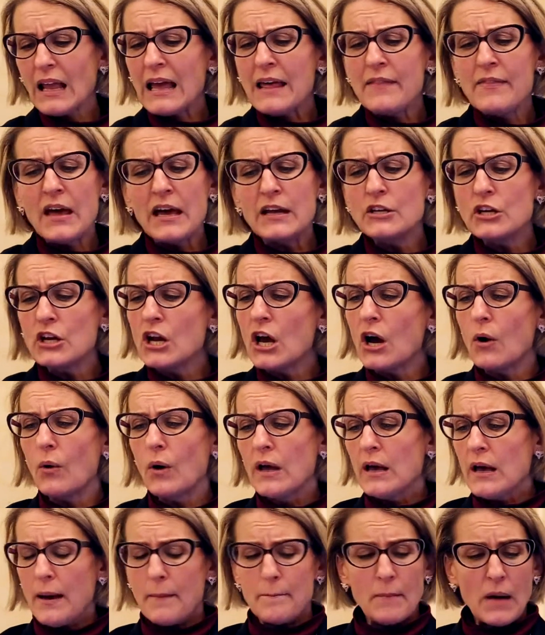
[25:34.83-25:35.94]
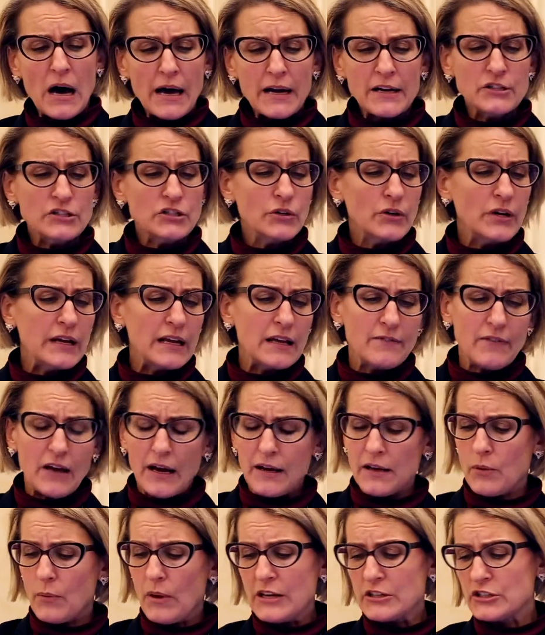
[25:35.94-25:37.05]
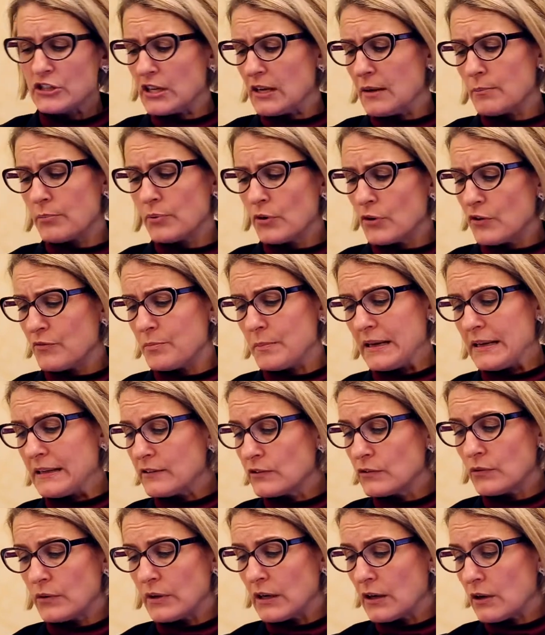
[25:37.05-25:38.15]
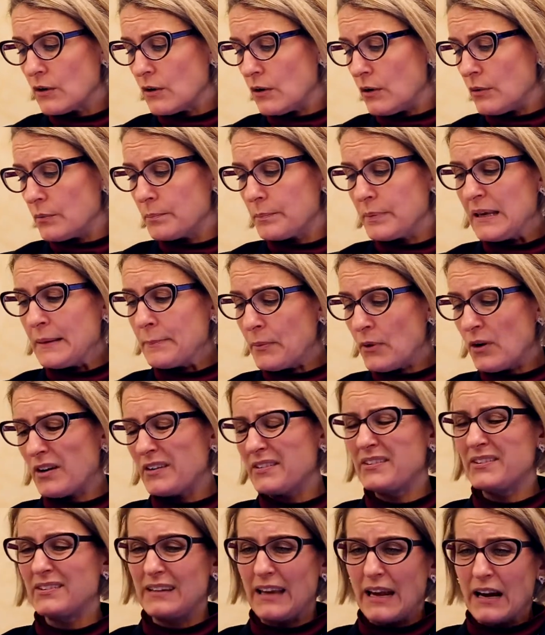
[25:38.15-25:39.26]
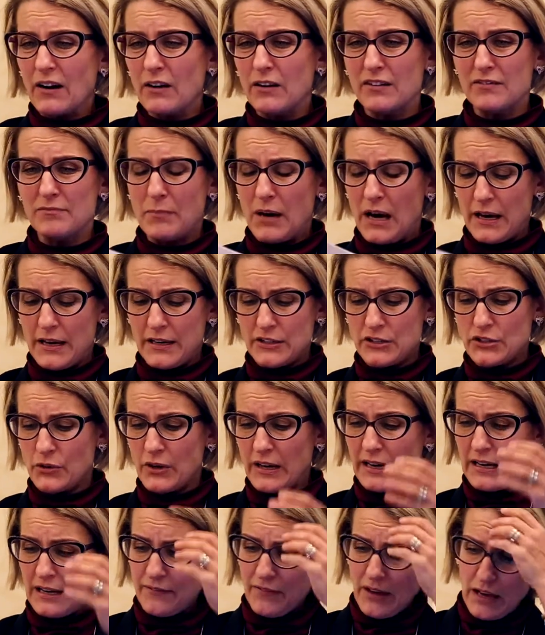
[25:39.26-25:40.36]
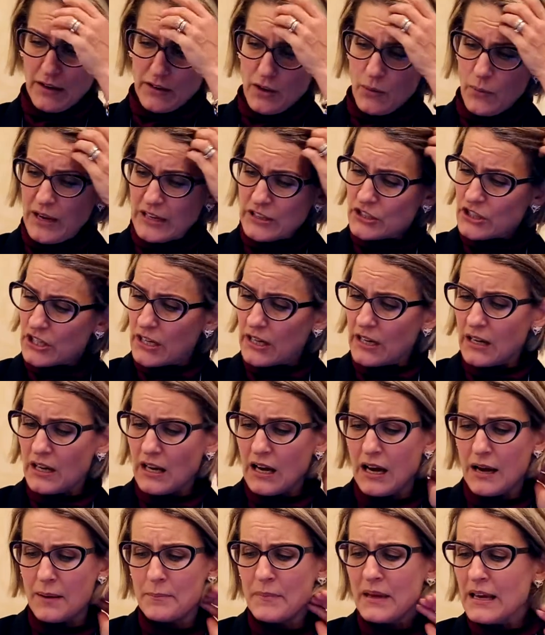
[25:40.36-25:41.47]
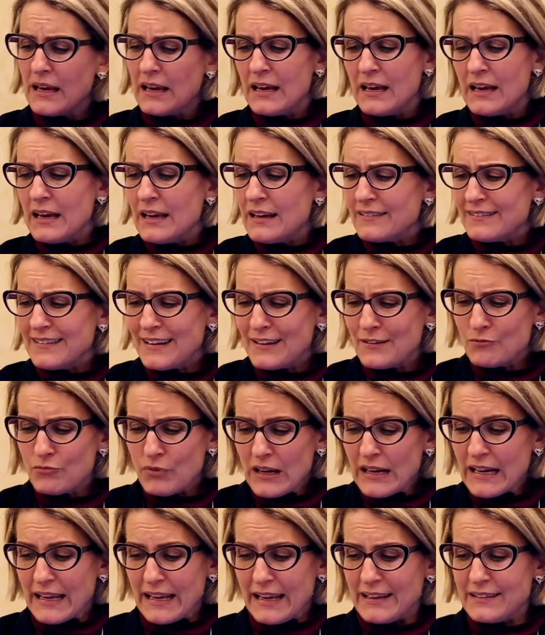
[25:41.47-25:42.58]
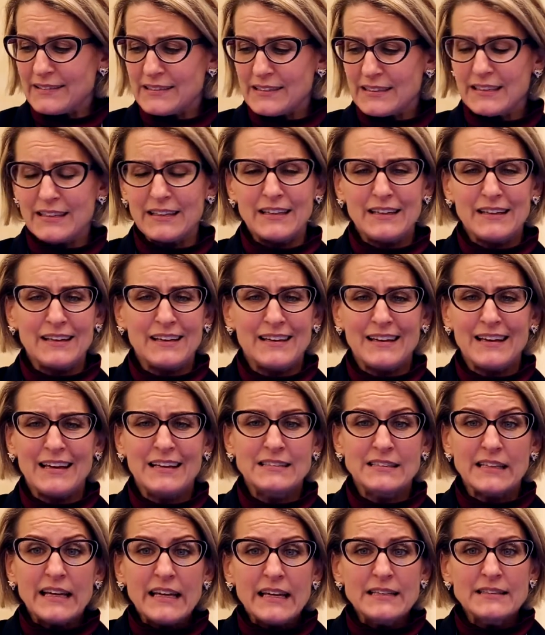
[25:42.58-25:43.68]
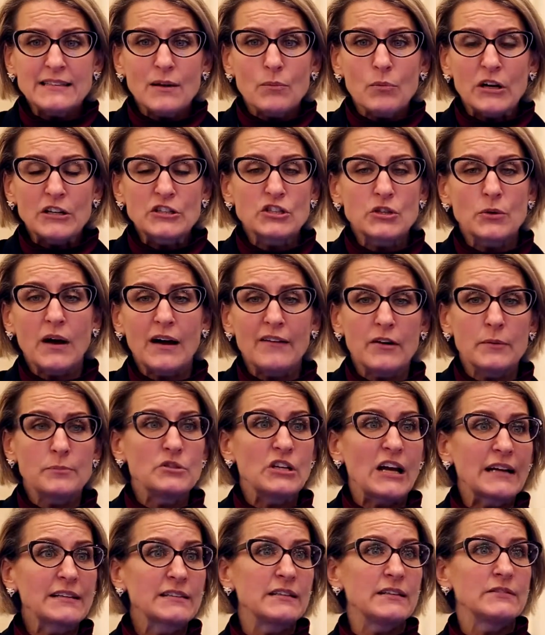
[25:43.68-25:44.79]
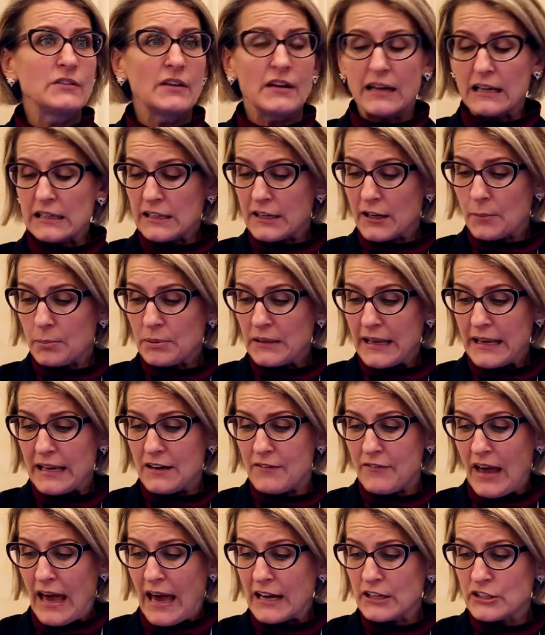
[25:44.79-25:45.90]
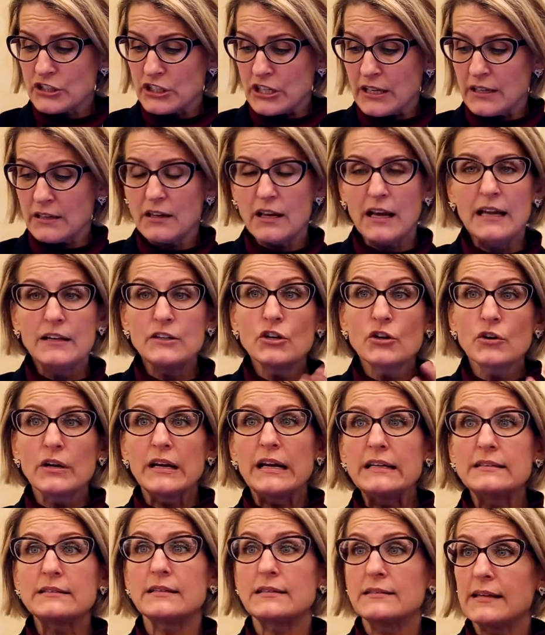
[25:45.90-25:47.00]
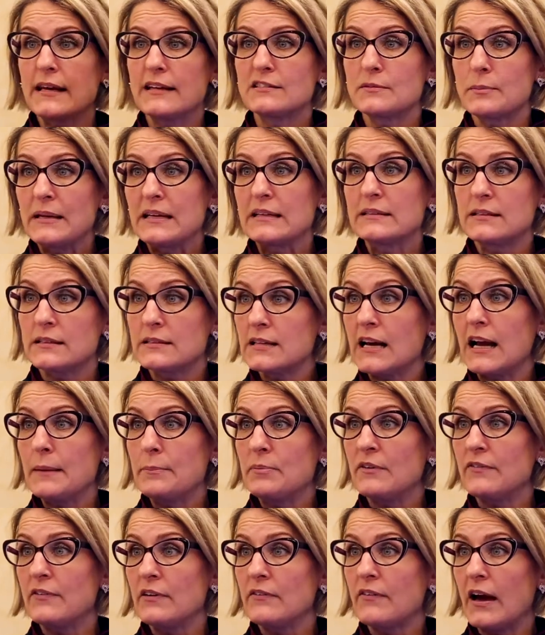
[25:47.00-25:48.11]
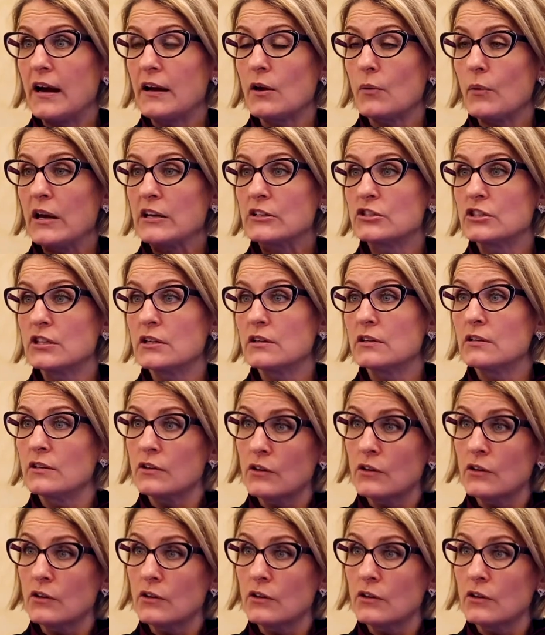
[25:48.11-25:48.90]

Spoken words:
And then, monitoring, evaluation, improvement is critical. People are scared of monitoring and evaluation. Really, it's easy once you have objectives and a clear plan of action. And your needs assessment is a type of evaluation.